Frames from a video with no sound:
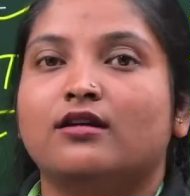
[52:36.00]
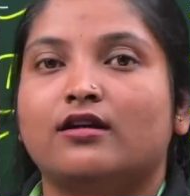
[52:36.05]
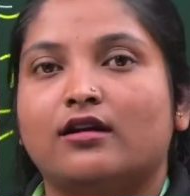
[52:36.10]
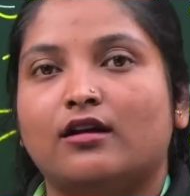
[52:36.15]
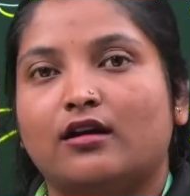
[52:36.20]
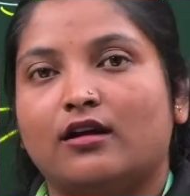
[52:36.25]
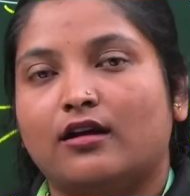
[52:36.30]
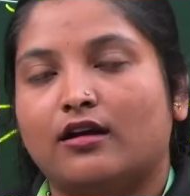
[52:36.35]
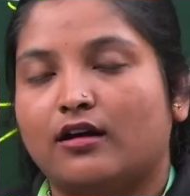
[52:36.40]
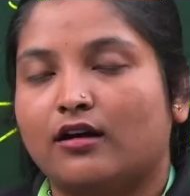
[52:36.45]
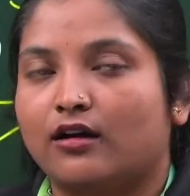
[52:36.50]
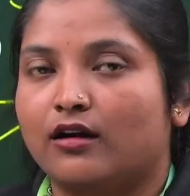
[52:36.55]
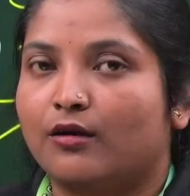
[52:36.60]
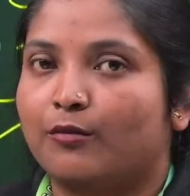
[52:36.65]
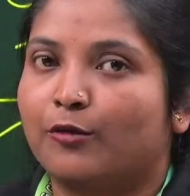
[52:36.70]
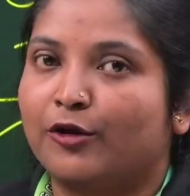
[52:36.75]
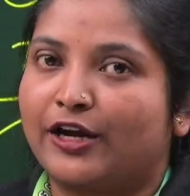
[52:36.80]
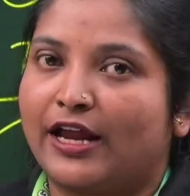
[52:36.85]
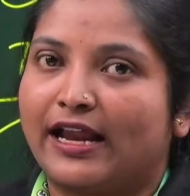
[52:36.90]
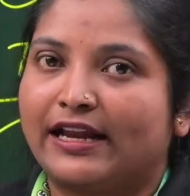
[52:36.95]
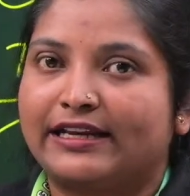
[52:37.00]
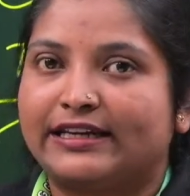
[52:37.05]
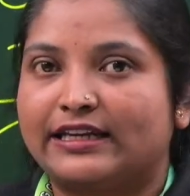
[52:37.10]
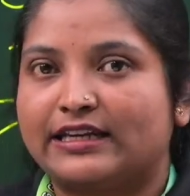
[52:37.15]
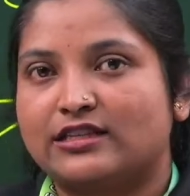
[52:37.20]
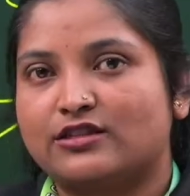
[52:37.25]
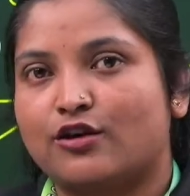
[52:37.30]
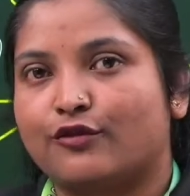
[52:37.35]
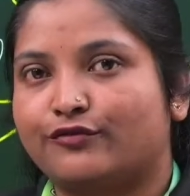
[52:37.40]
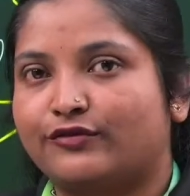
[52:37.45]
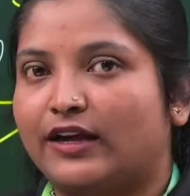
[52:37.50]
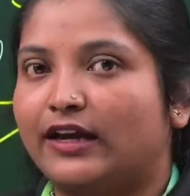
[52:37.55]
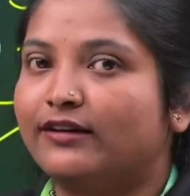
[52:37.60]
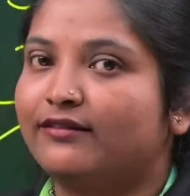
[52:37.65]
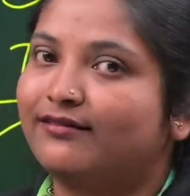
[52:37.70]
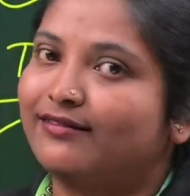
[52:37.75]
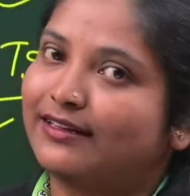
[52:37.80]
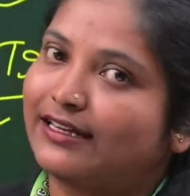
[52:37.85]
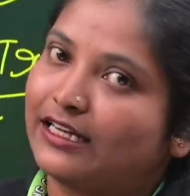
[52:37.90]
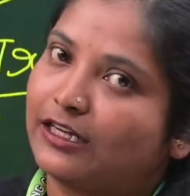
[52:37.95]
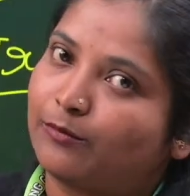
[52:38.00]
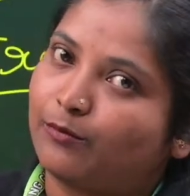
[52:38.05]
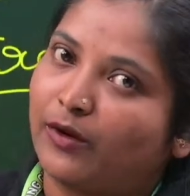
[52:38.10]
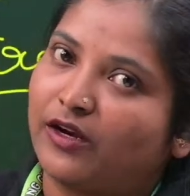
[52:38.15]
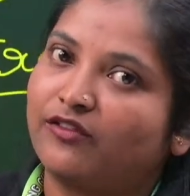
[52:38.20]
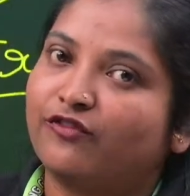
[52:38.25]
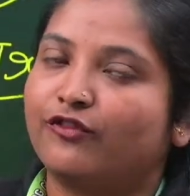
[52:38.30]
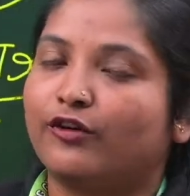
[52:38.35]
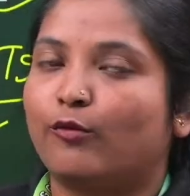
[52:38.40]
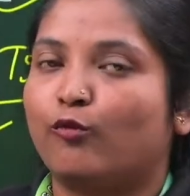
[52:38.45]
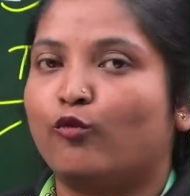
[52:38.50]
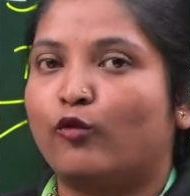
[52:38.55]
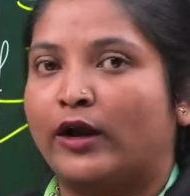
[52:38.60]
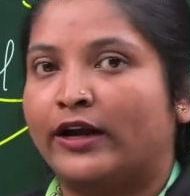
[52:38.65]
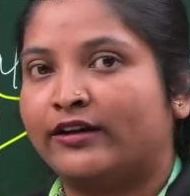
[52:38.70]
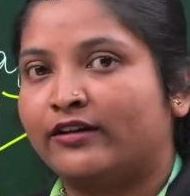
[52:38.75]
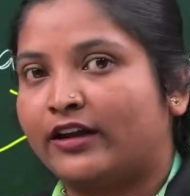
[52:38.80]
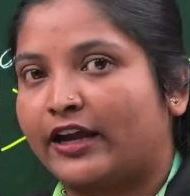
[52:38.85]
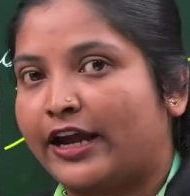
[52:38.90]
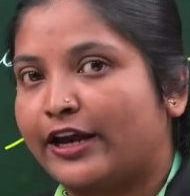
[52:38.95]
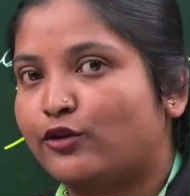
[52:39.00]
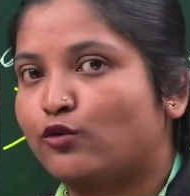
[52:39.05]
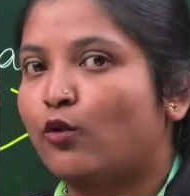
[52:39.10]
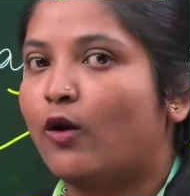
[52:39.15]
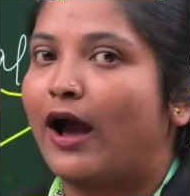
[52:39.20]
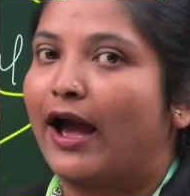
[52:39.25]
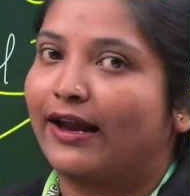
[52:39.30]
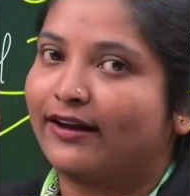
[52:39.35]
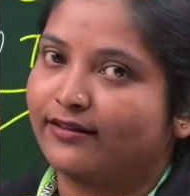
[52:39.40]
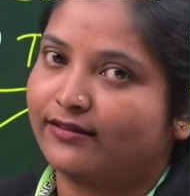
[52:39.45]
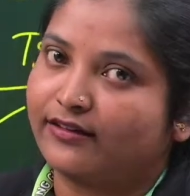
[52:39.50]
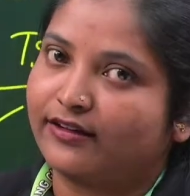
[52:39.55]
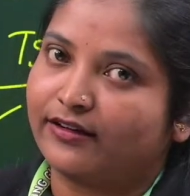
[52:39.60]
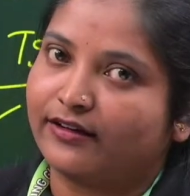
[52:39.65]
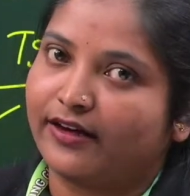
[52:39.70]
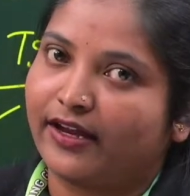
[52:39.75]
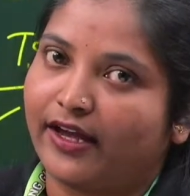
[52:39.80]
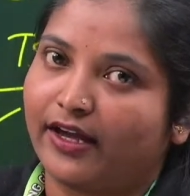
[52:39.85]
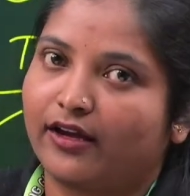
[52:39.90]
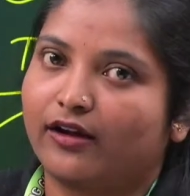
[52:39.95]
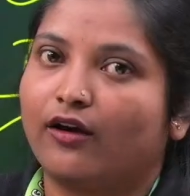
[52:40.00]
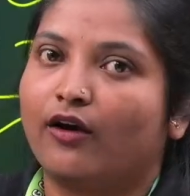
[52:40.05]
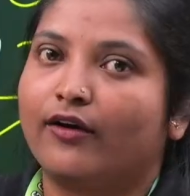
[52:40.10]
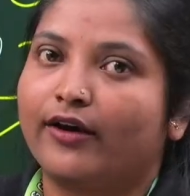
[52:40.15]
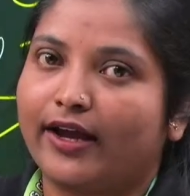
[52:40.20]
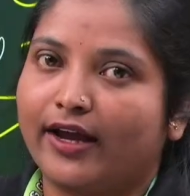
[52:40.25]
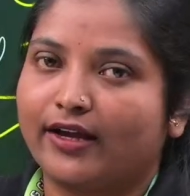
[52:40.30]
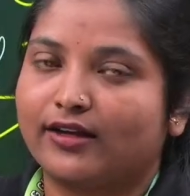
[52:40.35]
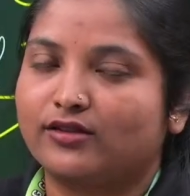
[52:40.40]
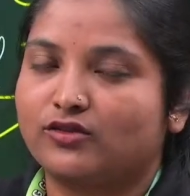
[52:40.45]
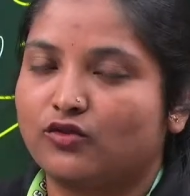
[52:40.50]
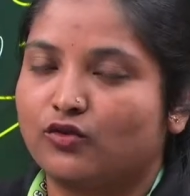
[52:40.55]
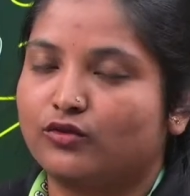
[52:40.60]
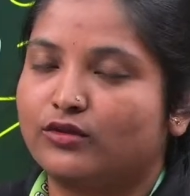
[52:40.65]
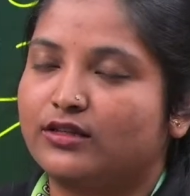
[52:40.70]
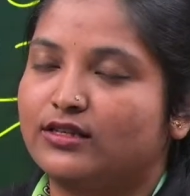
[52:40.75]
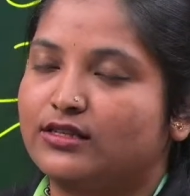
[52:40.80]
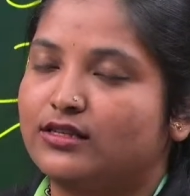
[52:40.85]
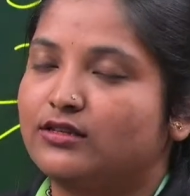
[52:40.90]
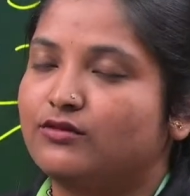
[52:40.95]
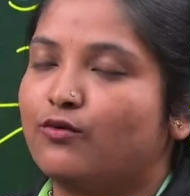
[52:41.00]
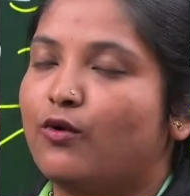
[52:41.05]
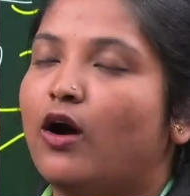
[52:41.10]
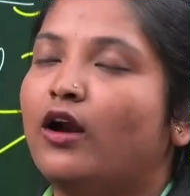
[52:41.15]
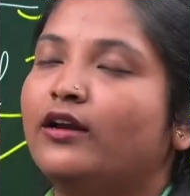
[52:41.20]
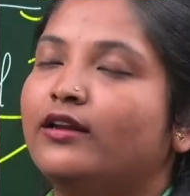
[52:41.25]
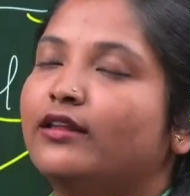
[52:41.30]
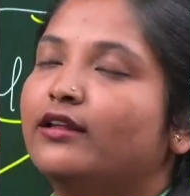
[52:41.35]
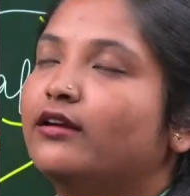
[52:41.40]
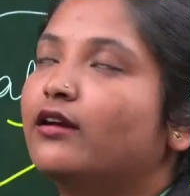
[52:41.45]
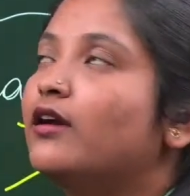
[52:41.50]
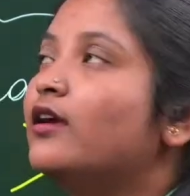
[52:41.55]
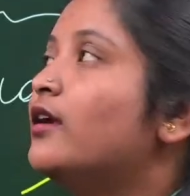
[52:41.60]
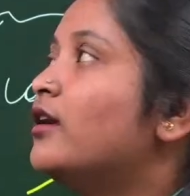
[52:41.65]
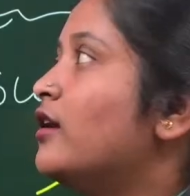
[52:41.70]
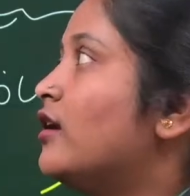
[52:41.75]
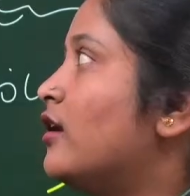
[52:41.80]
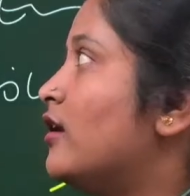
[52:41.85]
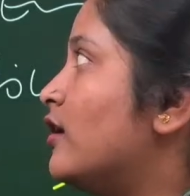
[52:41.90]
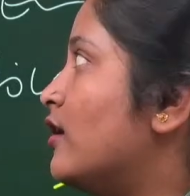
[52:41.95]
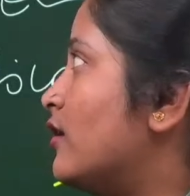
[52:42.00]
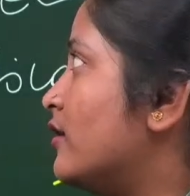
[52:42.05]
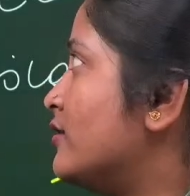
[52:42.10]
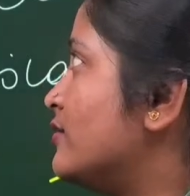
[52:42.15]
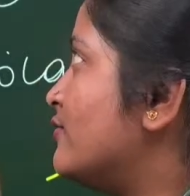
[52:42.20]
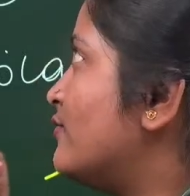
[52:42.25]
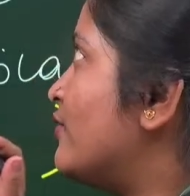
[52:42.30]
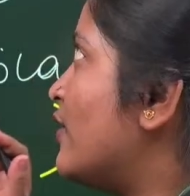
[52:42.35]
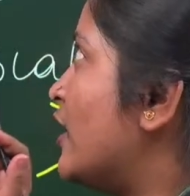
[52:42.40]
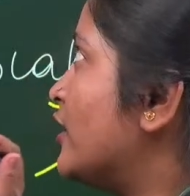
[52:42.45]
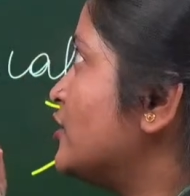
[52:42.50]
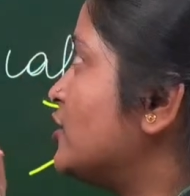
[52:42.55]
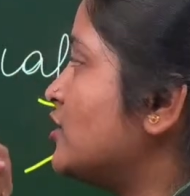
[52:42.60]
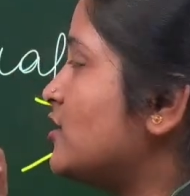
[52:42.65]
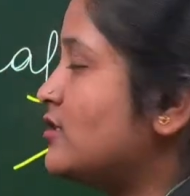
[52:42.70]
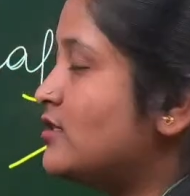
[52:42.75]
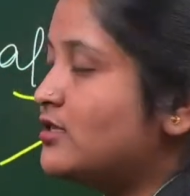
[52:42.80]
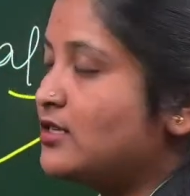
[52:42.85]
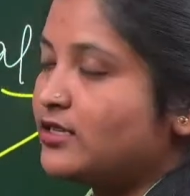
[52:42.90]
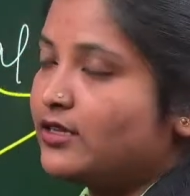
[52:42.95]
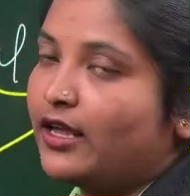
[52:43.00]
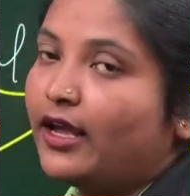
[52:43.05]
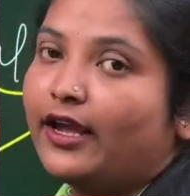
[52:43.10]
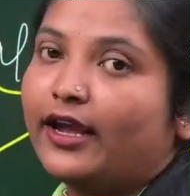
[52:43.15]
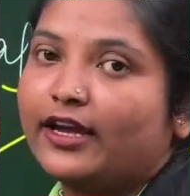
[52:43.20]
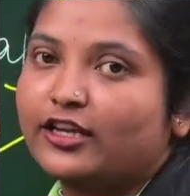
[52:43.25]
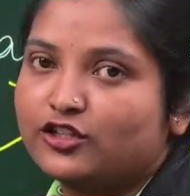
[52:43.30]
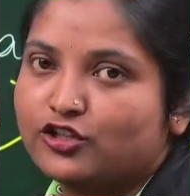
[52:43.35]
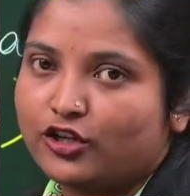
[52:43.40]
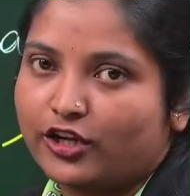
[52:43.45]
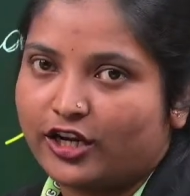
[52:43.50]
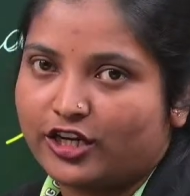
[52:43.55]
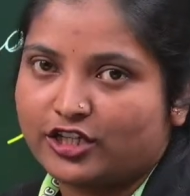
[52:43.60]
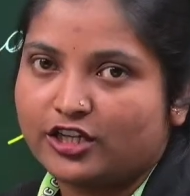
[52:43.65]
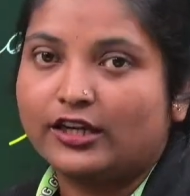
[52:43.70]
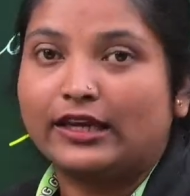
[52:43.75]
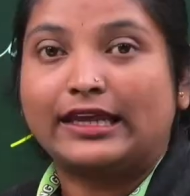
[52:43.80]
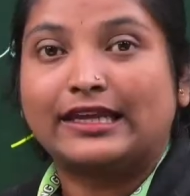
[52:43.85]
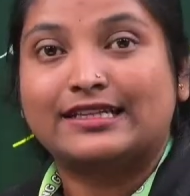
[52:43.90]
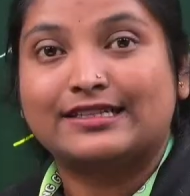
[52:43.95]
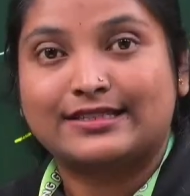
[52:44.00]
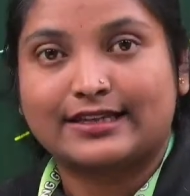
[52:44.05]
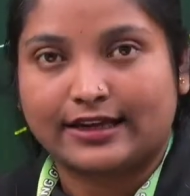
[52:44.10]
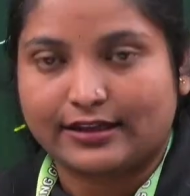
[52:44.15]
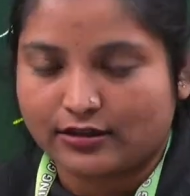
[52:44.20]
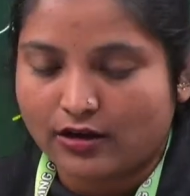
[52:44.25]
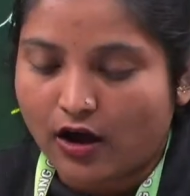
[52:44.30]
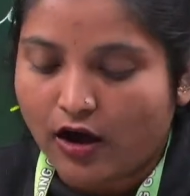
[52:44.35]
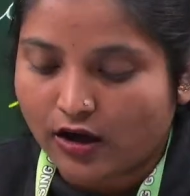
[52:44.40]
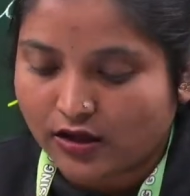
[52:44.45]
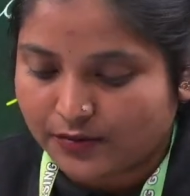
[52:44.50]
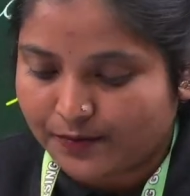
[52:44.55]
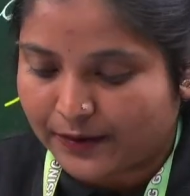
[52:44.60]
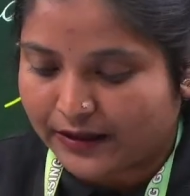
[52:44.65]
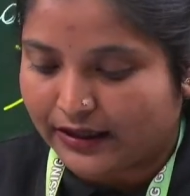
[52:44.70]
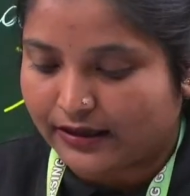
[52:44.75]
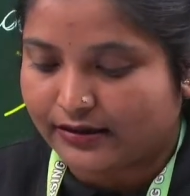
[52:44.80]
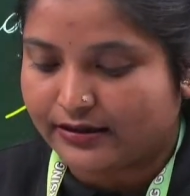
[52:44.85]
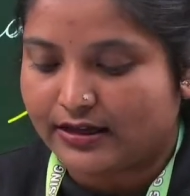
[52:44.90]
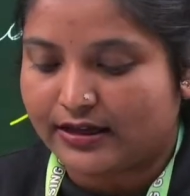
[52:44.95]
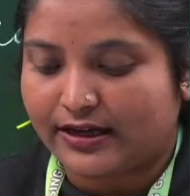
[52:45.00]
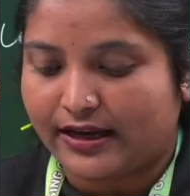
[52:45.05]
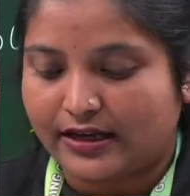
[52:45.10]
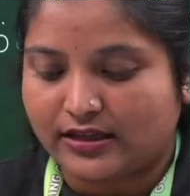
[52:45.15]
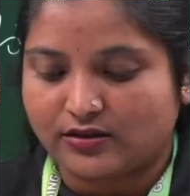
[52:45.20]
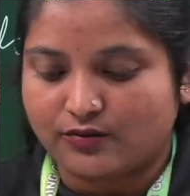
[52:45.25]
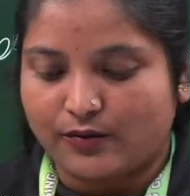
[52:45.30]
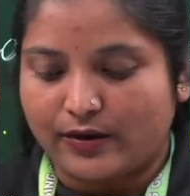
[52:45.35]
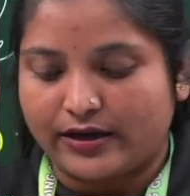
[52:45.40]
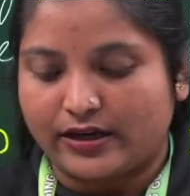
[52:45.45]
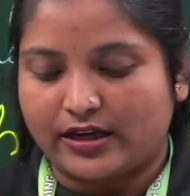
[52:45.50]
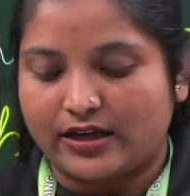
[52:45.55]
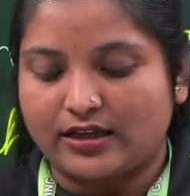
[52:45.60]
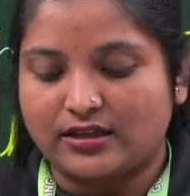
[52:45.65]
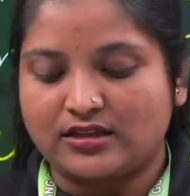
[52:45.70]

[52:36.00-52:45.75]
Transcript: modalities of the treatment from one day to another day. Okay, so this is what the functions in the education inside the hospital. The next one is